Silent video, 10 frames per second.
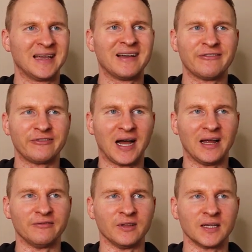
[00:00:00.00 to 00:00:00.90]

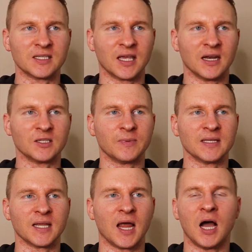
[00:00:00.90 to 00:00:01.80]
5 links. Again, it
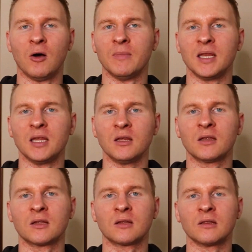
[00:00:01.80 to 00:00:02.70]
depends on how many
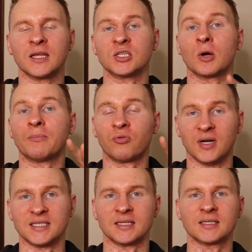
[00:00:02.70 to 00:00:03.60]
links are
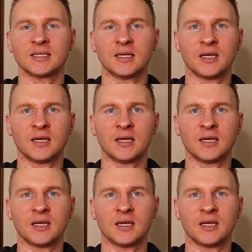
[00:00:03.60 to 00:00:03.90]
present